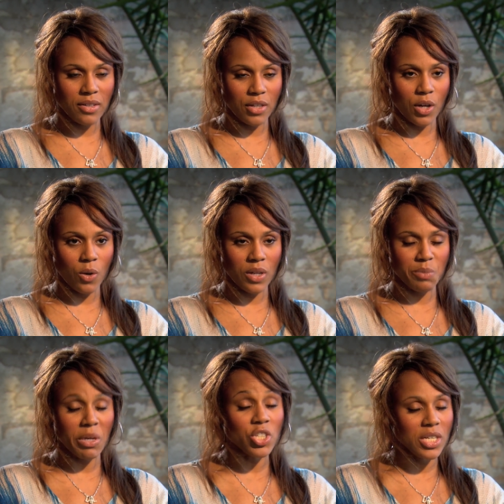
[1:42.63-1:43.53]
you know,
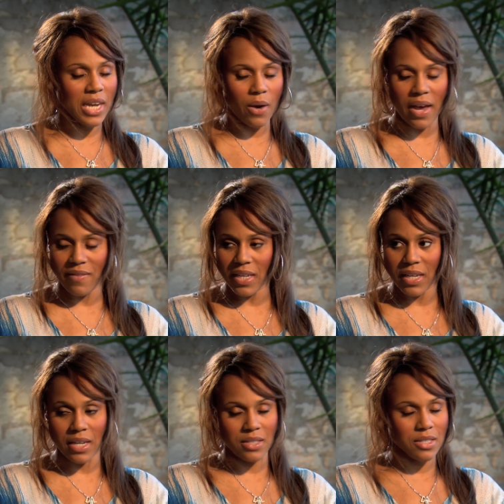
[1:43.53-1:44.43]
especially now having
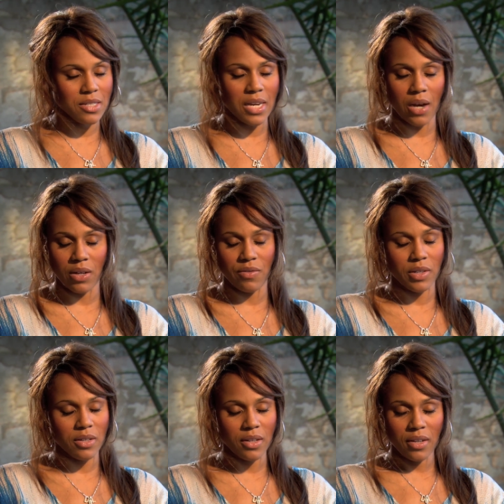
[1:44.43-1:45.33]
kids, it's now
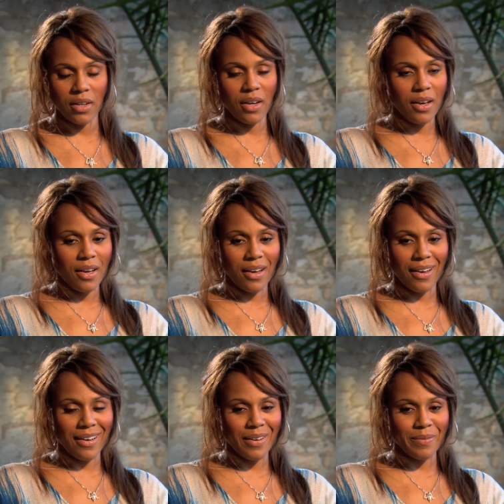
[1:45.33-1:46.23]
even
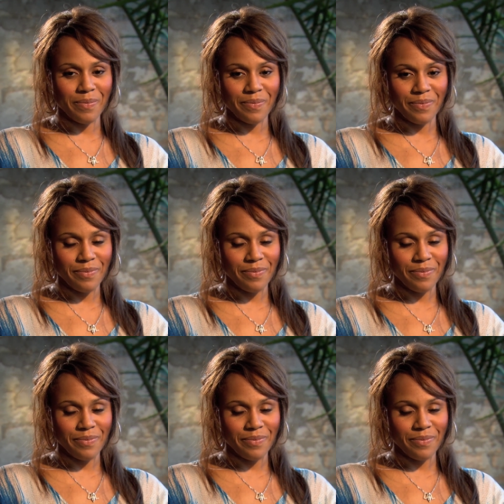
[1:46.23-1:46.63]
um,